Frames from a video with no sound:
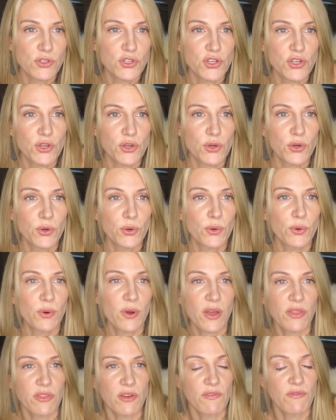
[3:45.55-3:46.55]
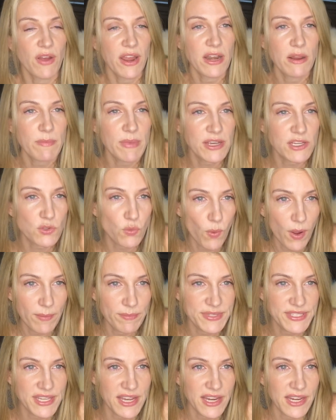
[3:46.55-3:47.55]
to the Vitamix
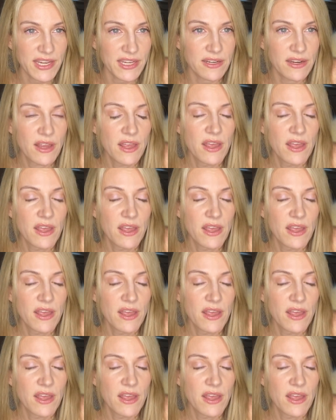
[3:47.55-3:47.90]
website.